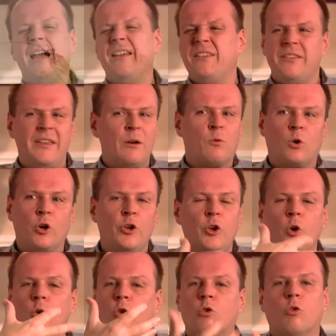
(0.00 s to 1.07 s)
and that they were in
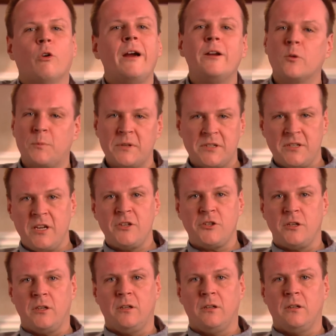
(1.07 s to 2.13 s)
no greater
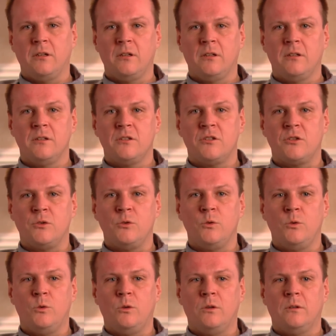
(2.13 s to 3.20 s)
position
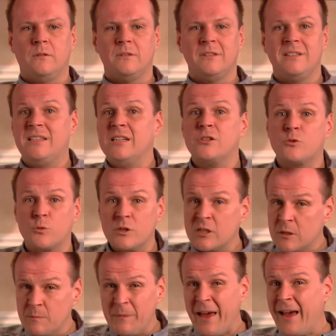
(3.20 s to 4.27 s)
to
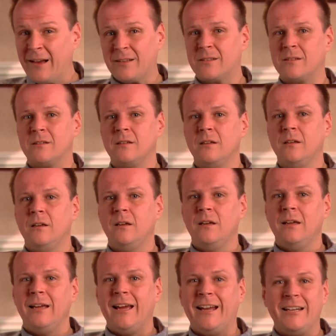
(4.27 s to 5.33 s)
disrespect
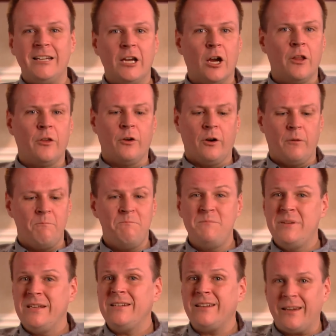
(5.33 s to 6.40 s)
any other
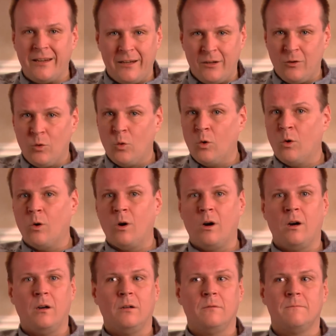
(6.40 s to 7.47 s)
being
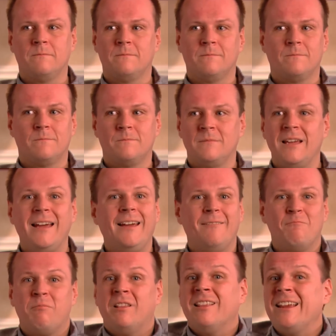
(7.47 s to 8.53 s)
or
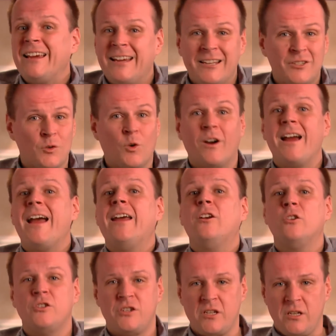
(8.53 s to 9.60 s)
plant or
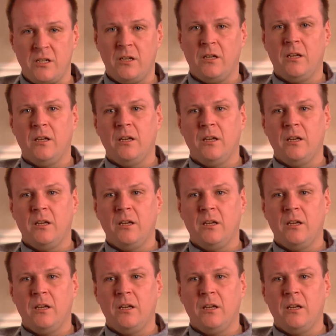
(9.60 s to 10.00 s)
energy